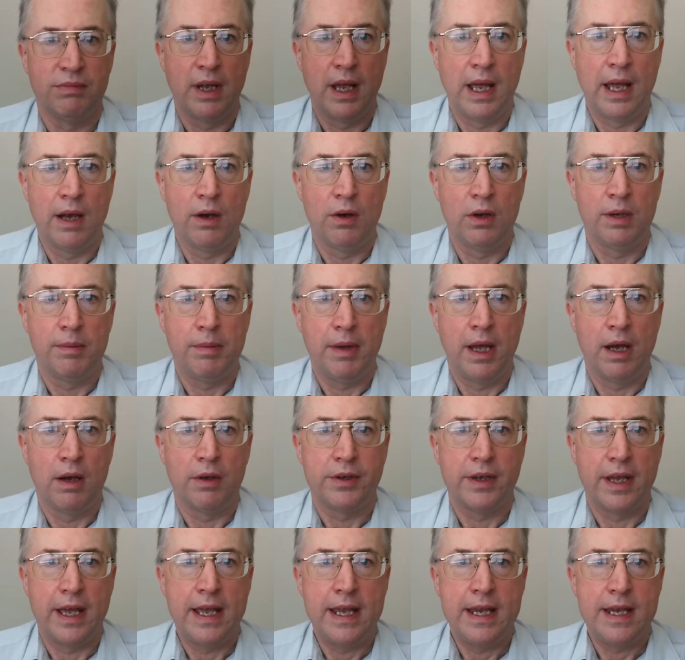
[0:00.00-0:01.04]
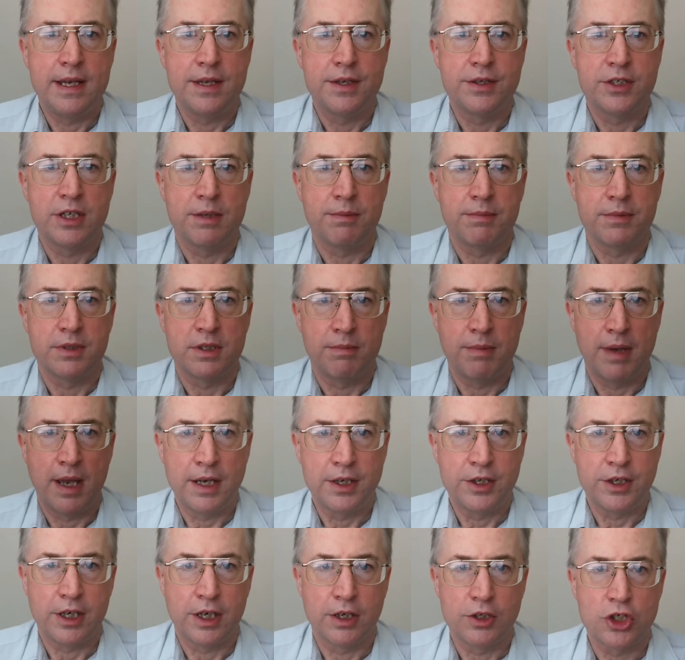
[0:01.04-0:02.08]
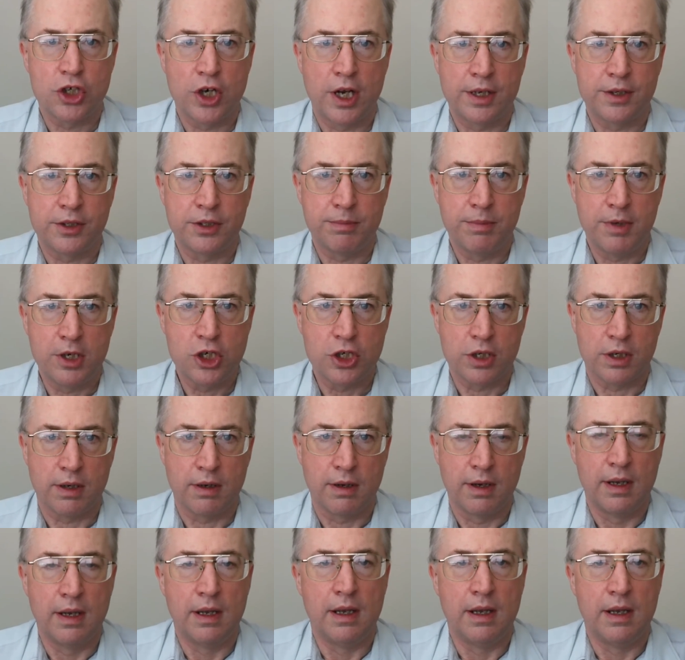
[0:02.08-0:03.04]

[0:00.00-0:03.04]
How about asymptomatic transmission?